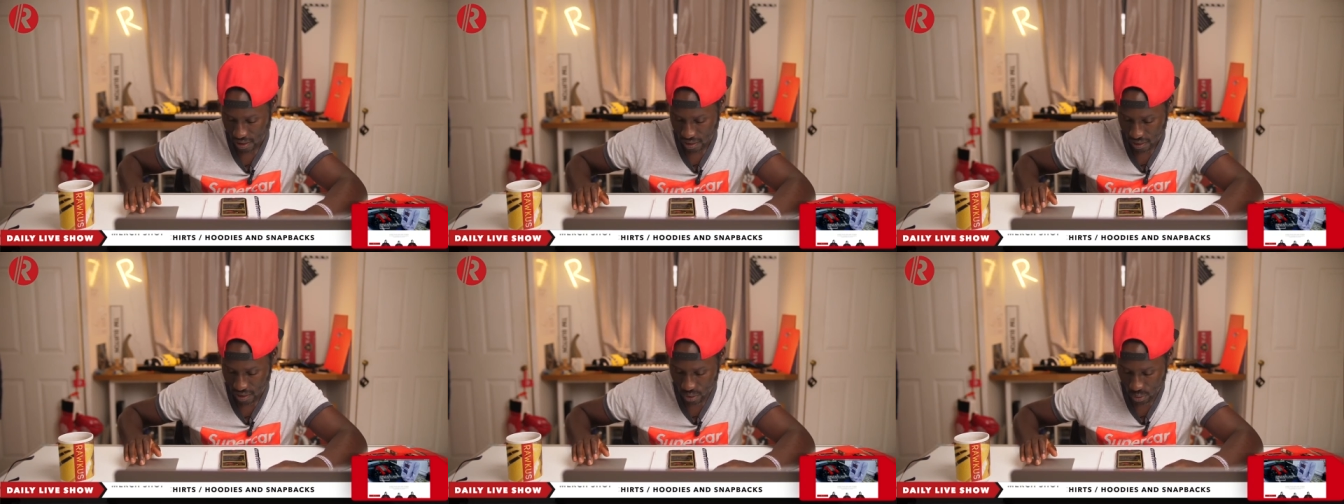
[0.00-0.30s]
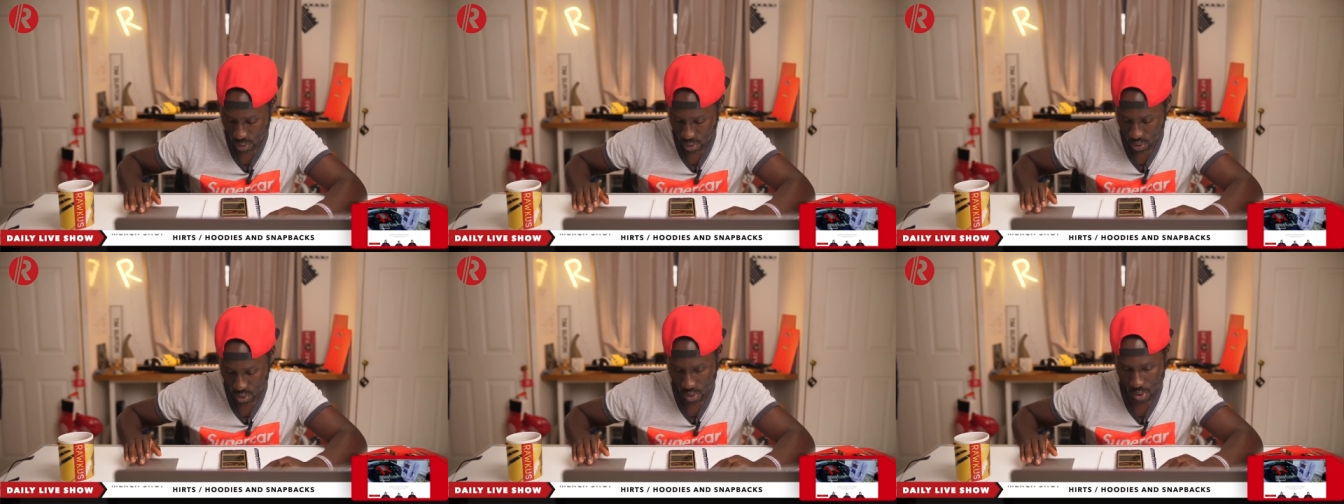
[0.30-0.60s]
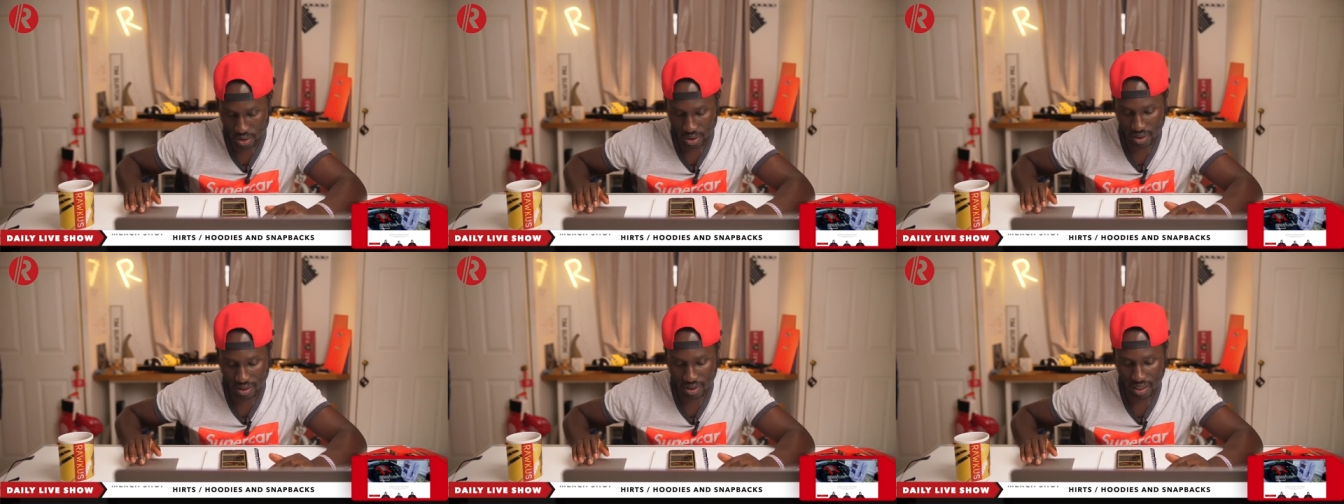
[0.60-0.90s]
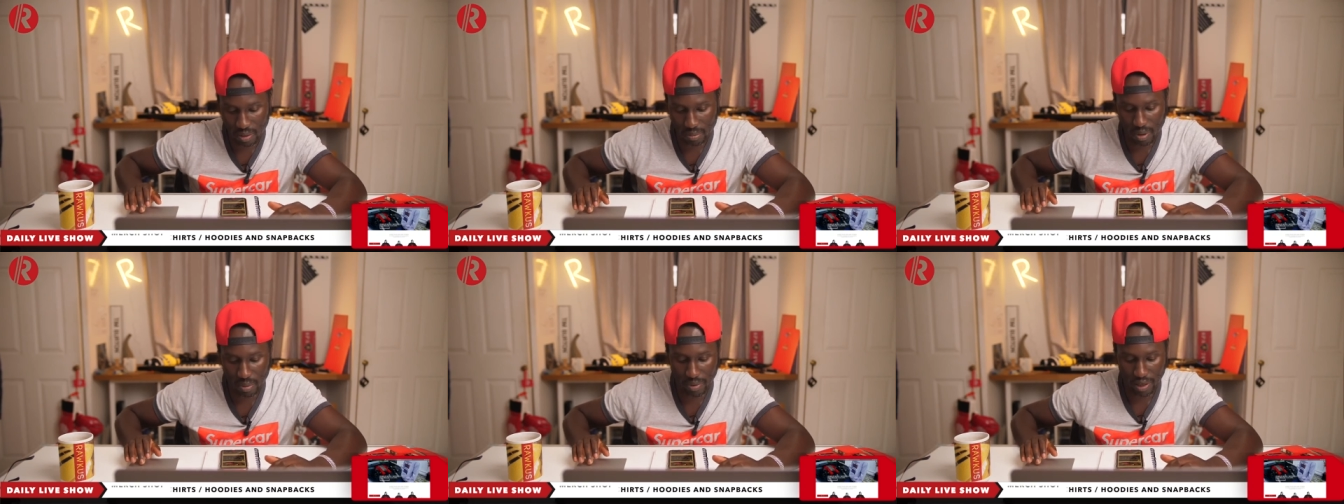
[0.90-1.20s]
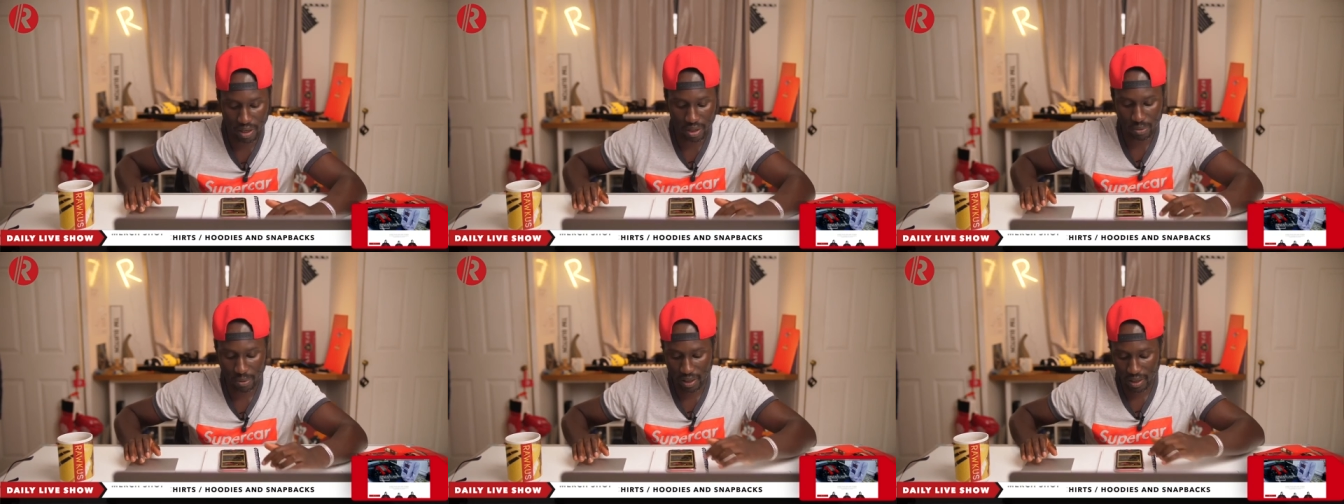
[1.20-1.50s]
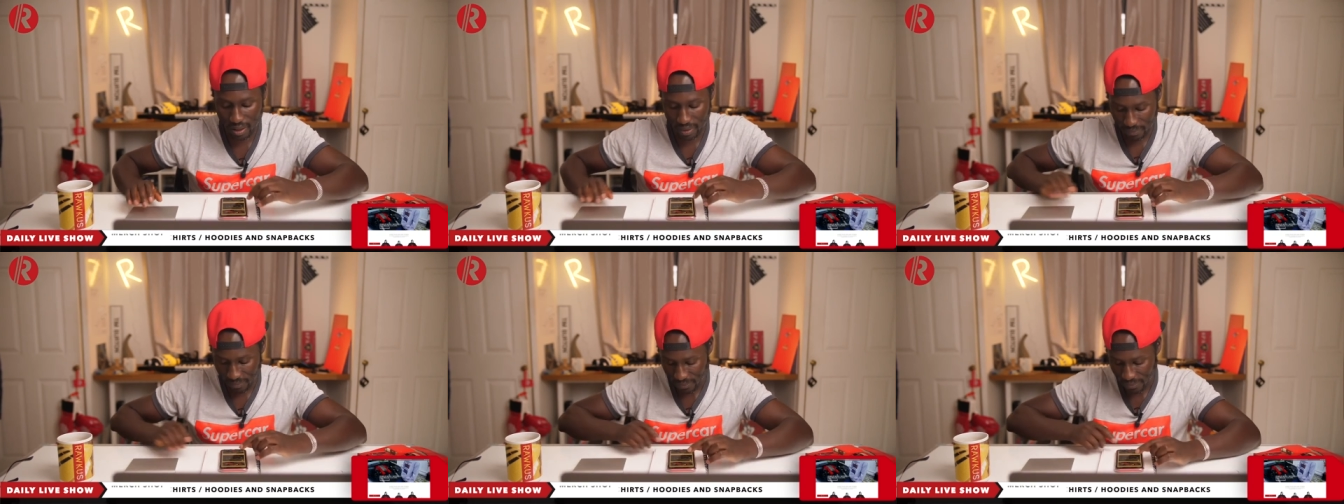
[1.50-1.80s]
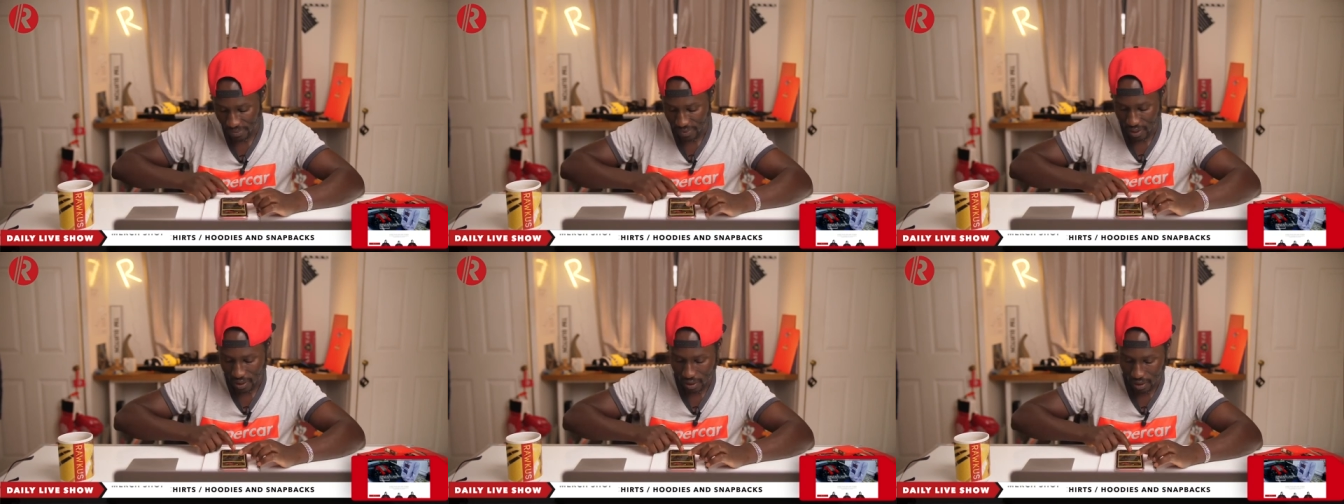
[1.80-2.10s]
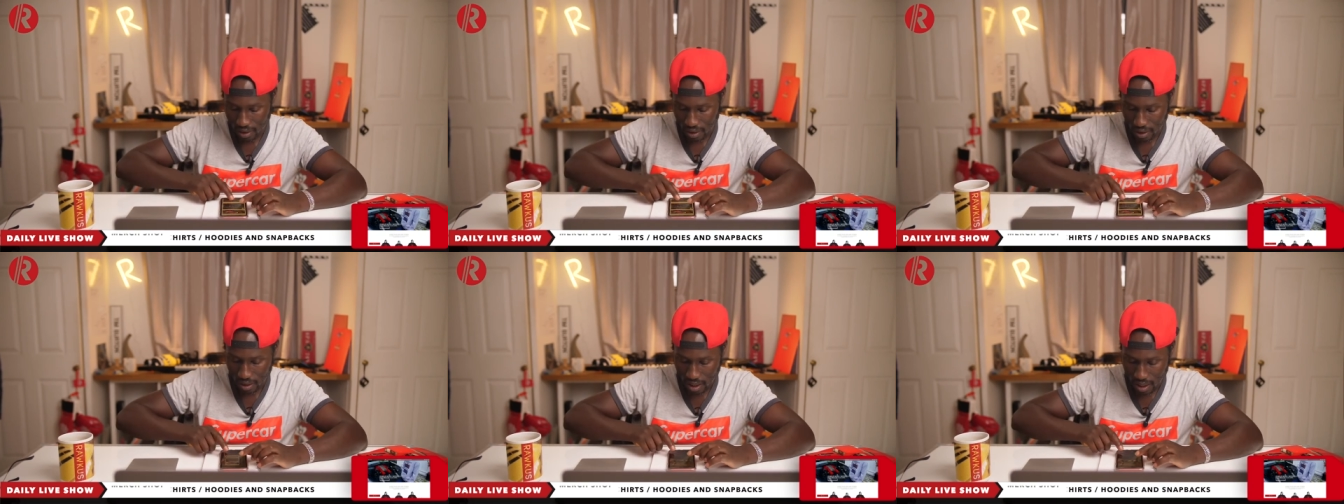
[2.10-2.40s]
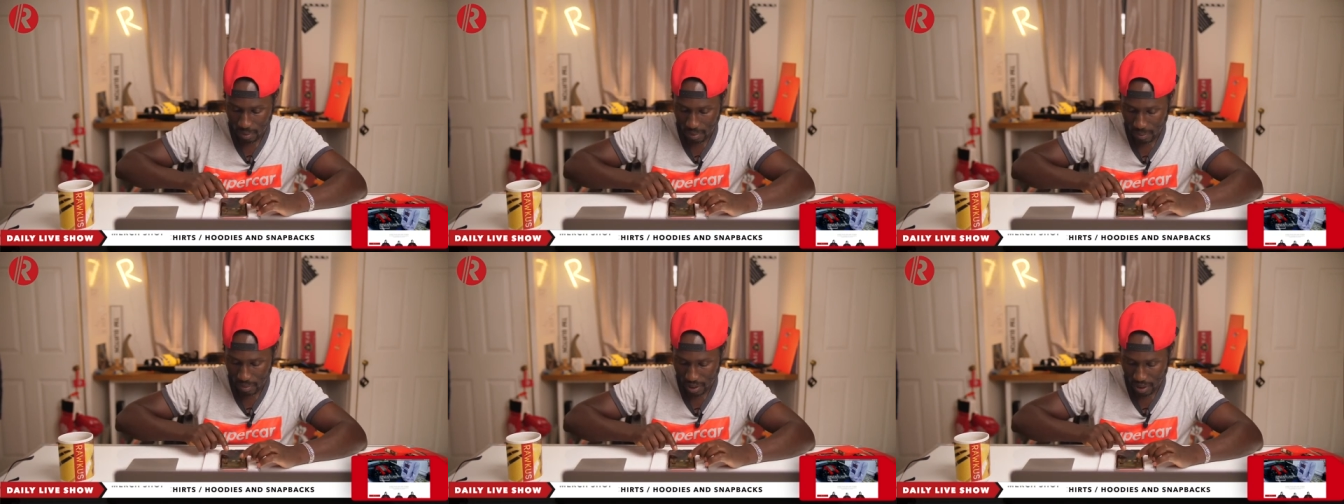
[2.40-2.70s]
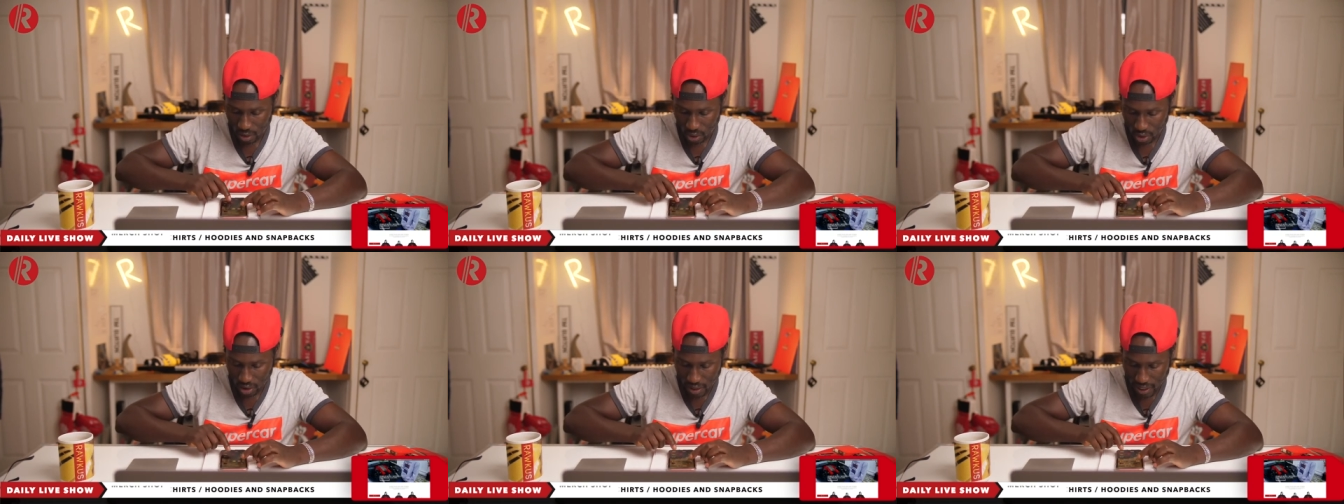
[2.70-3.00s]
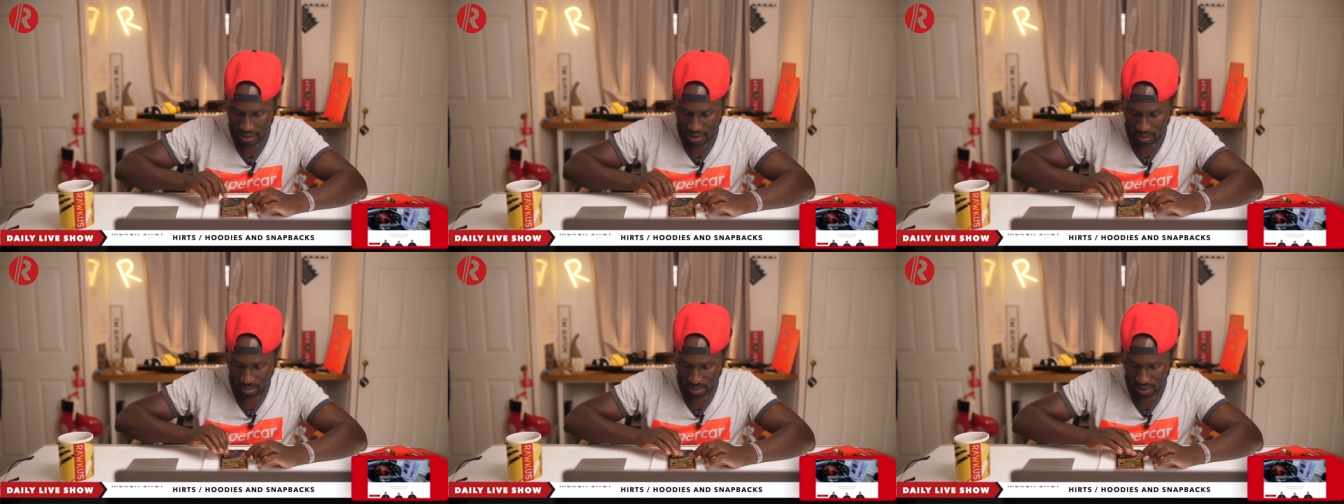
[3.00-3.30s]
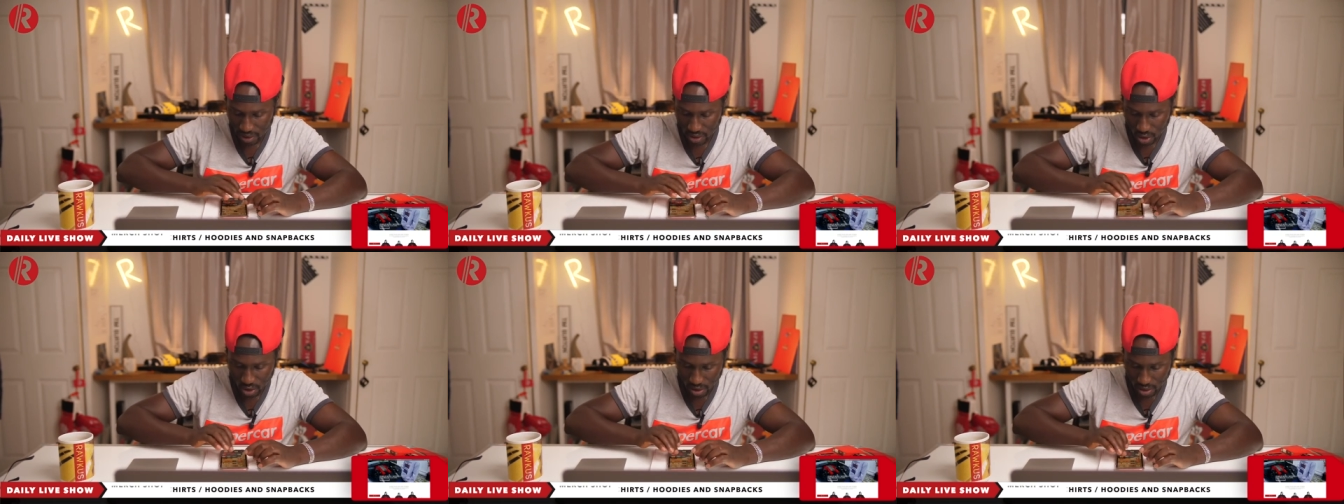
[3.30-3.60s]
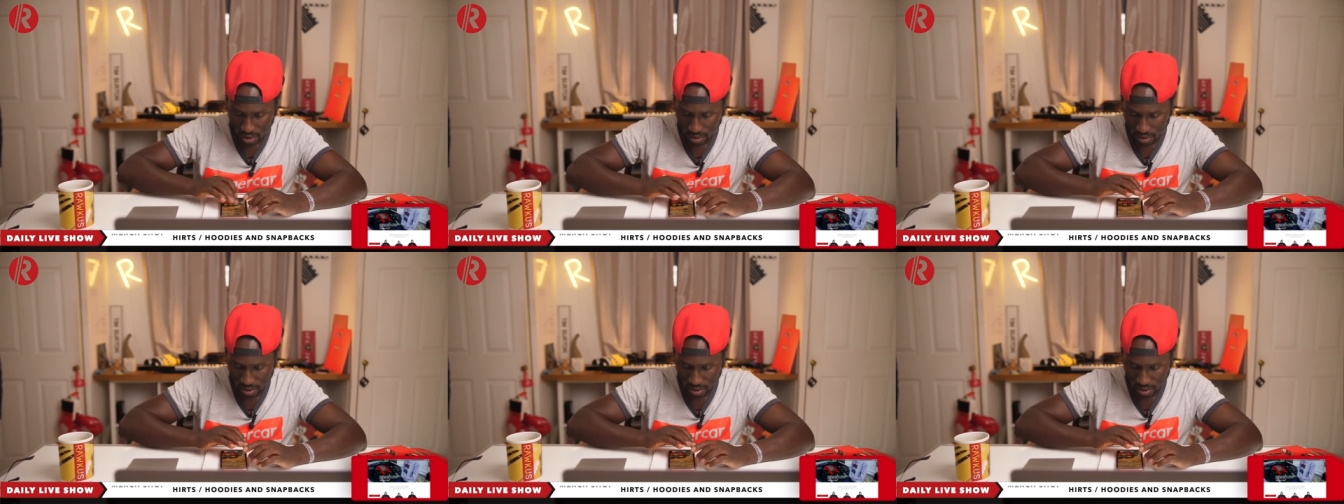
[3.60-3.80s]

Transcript: It's what George just sent me, by the way. Uh, maybe I can show you guys a picture.